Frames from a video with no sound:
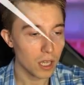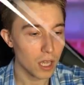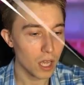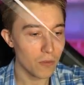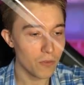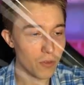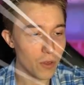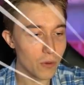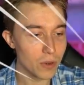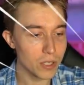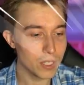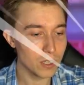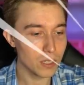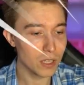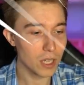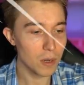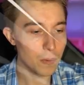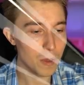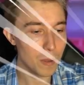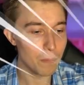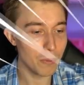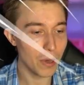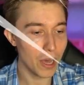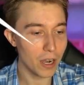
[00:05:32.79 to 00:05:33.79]
If he was a
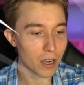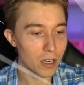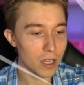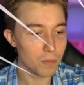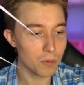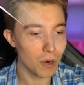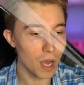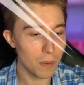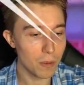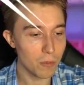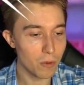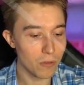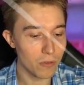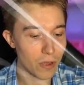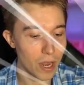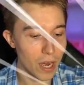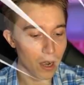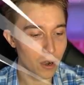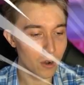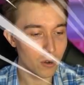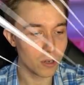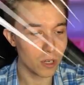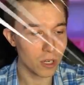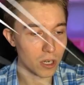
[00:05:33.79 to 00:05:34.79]
little bit better, he probably would have
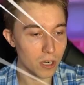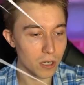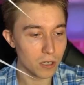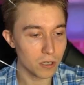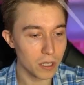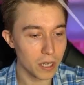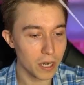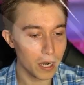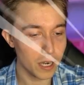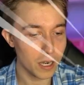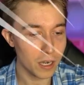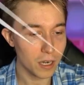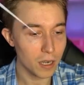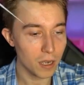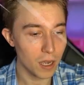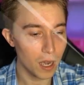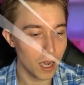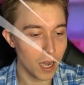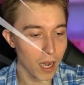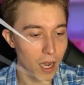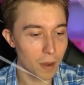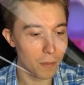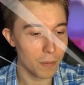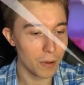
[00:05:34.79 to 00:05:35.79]
arrowed earlier,
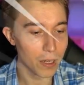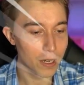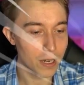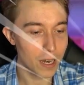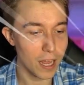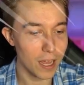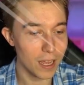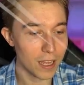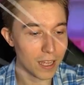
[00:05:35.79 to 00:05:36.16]
uh, but